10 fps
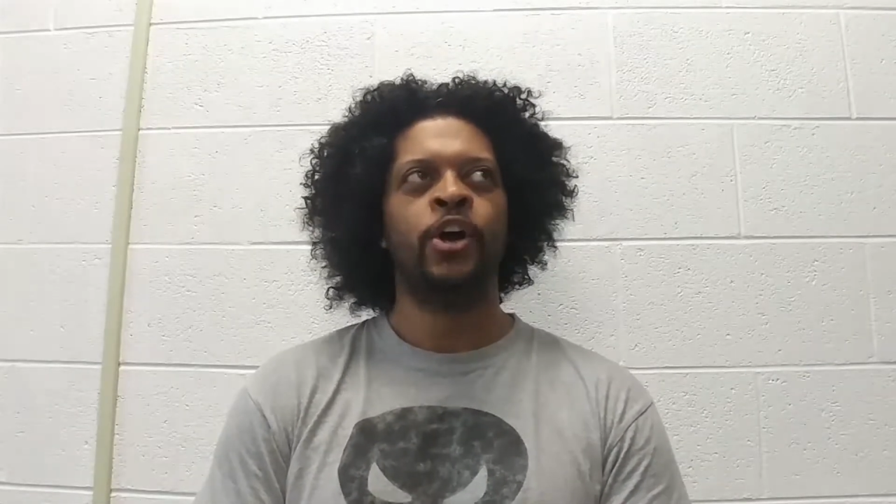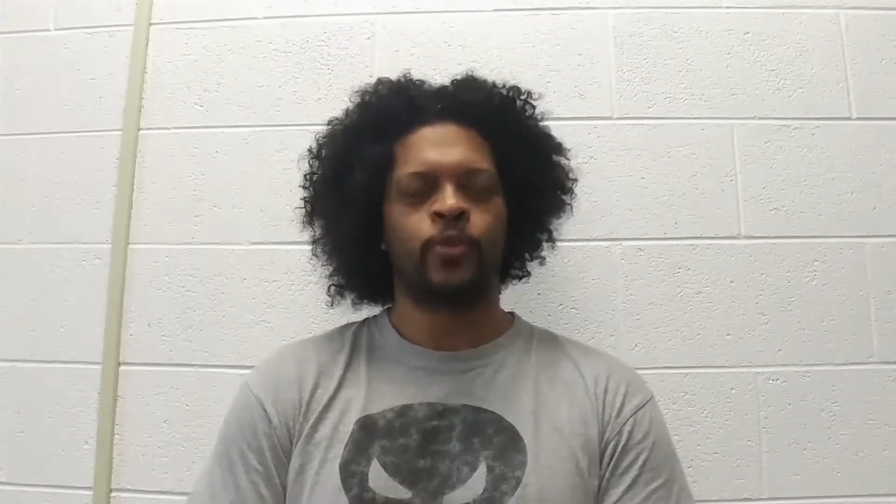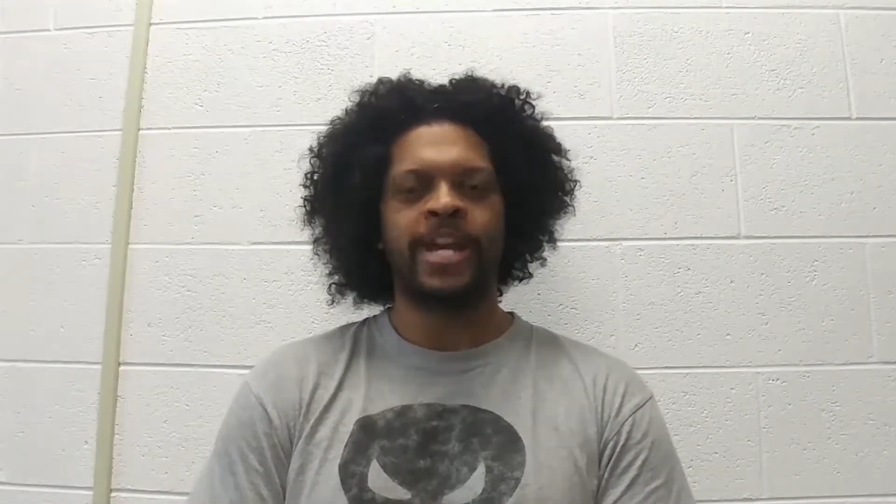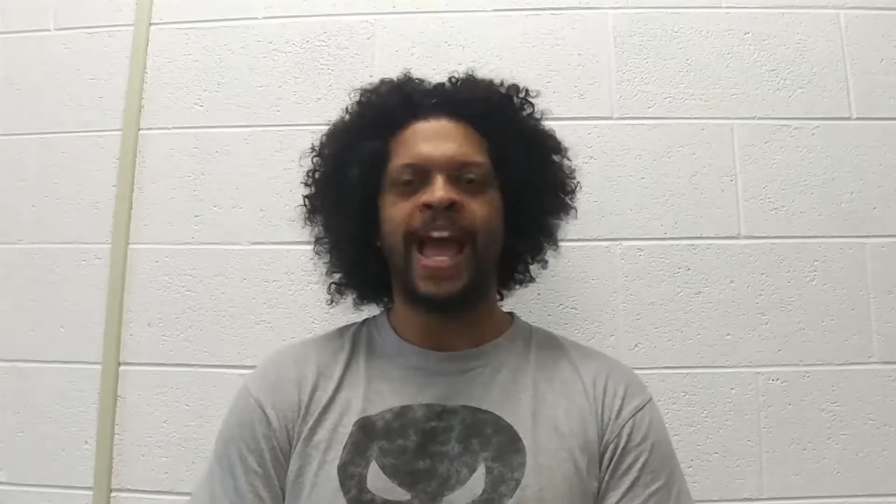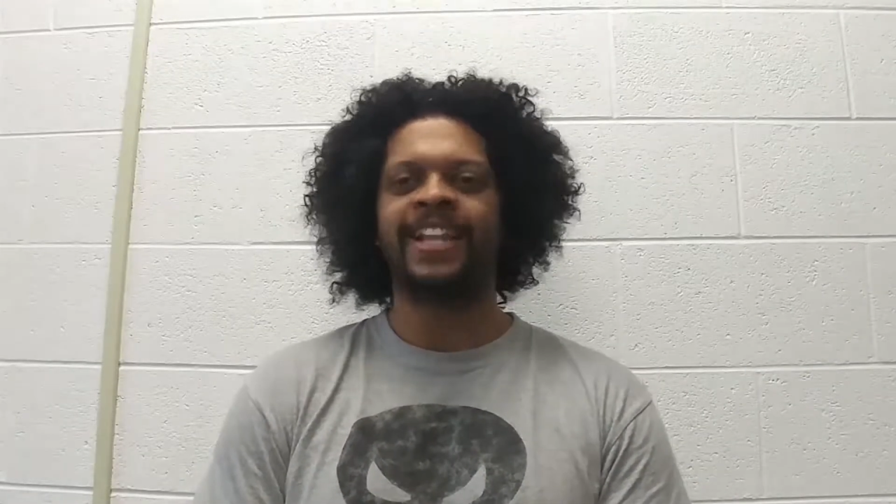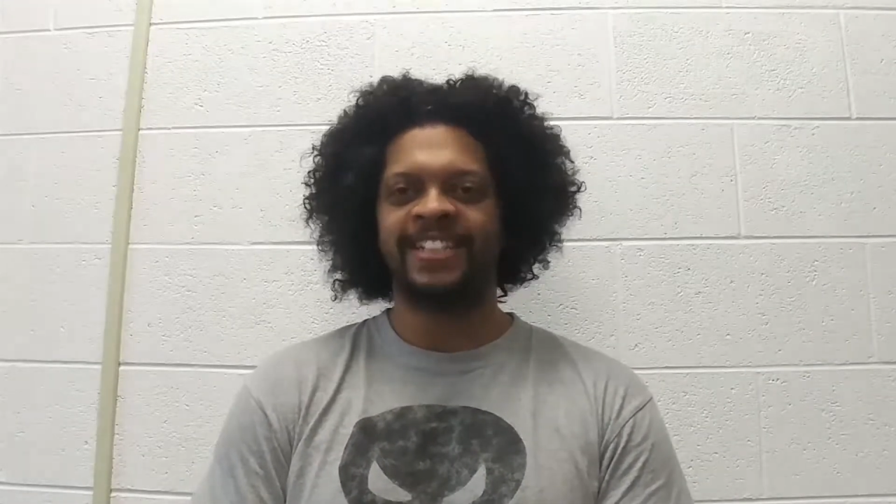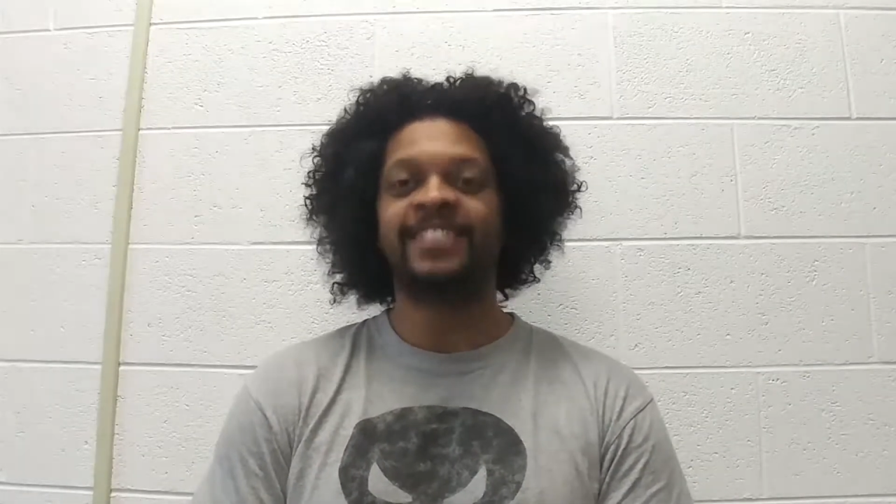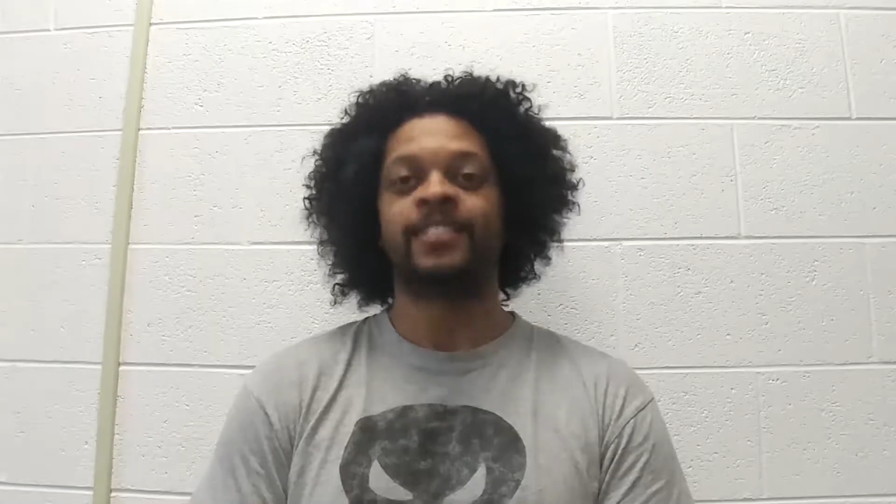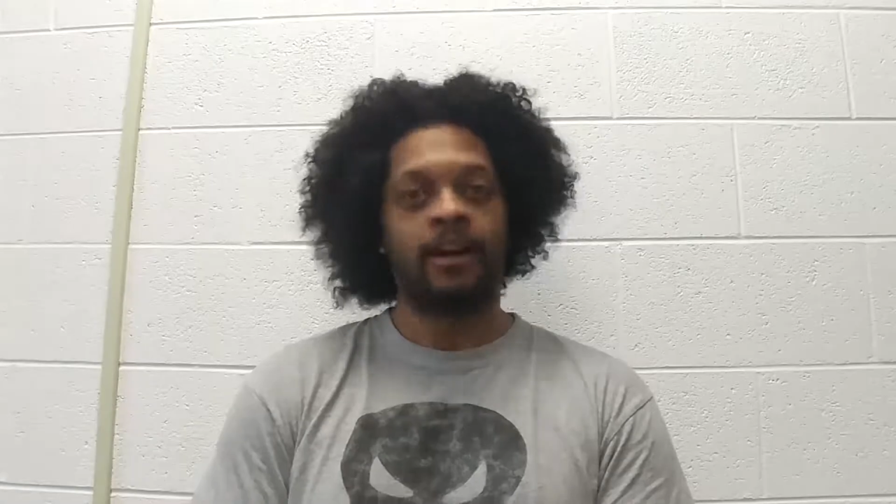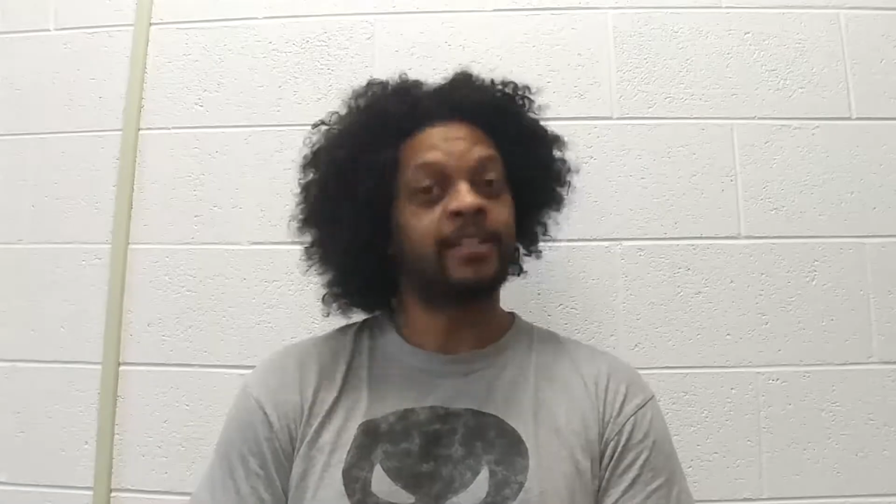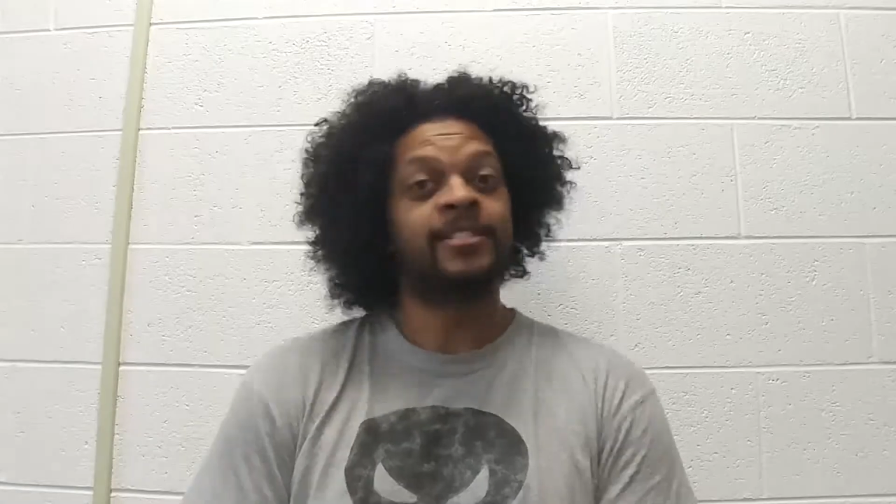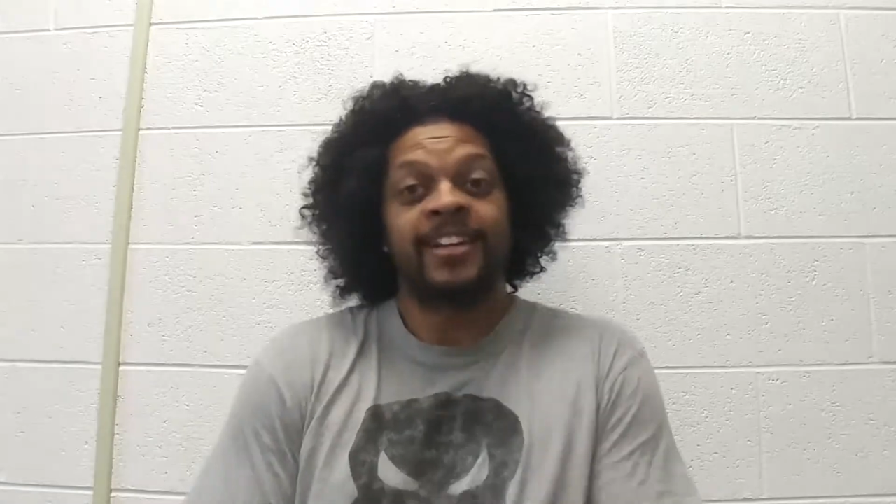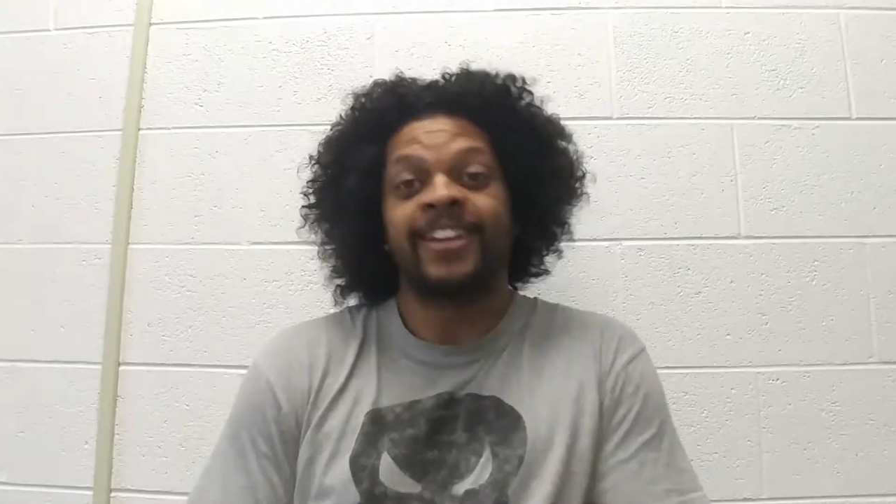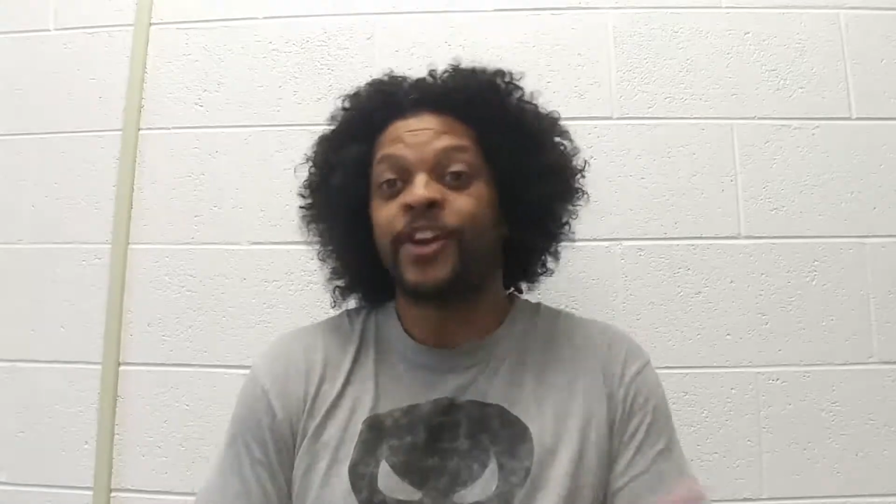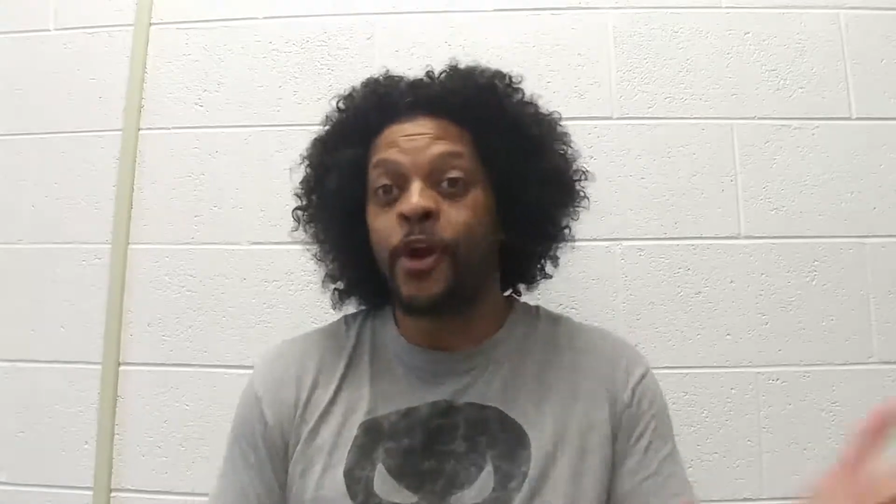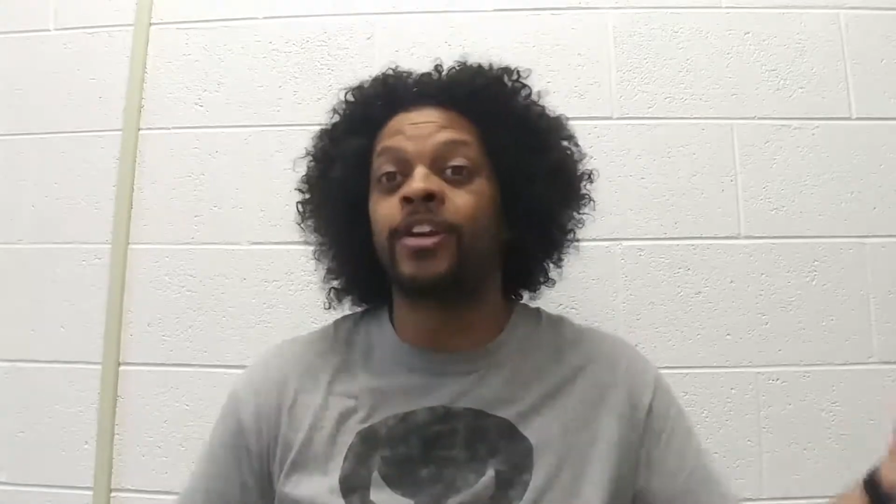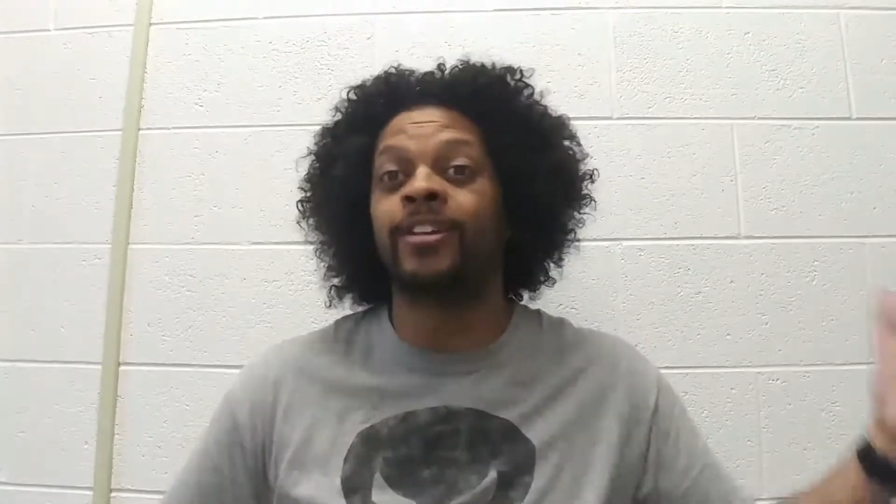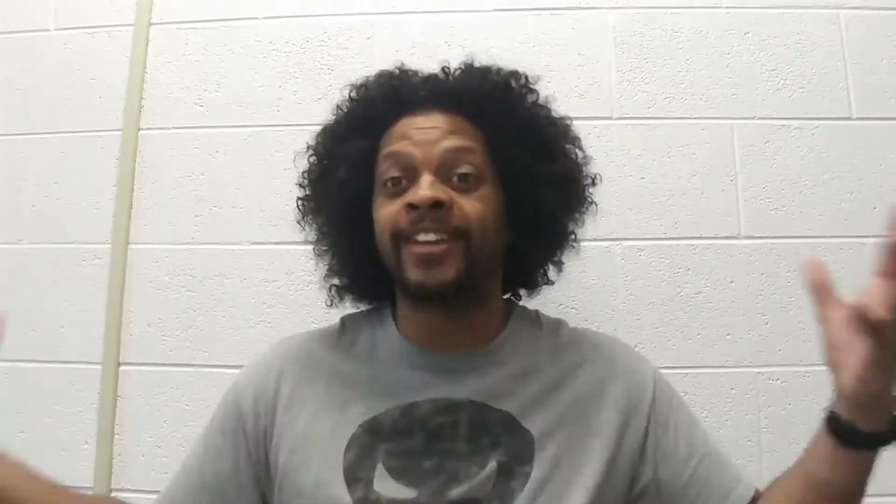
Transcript: reality sucks and it hurt,